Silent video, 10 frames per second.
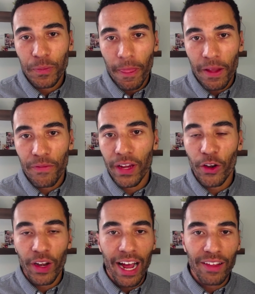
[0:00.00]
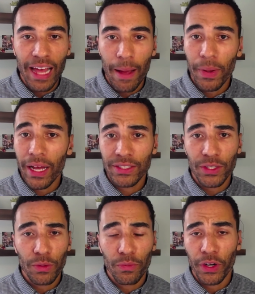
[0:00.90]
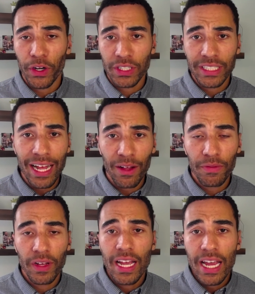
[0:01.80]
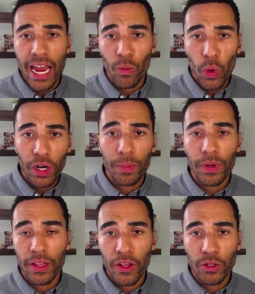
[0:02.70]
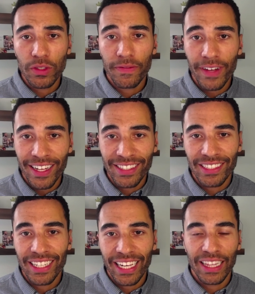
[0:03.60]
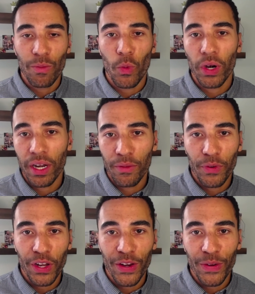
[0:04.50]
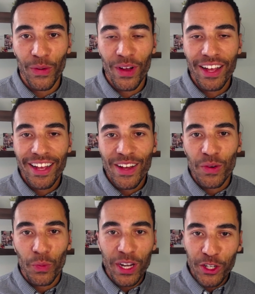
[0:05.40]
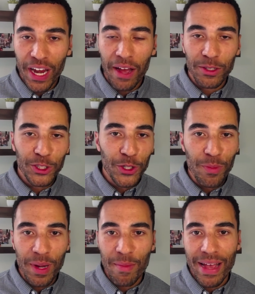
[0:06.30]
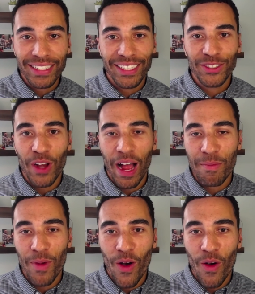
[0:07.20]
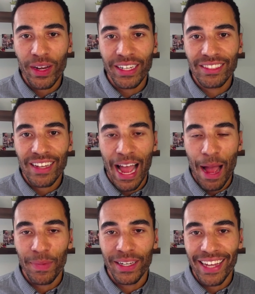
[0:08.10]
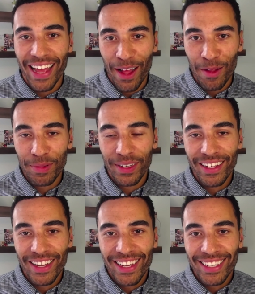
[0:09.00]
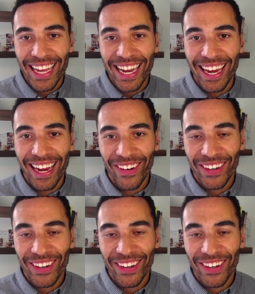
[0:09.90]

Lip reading: figuring out that puzzle for yourself and where to put those funds to get them working for you, reach out, shoot me a message. I'm always happy to help. Take care.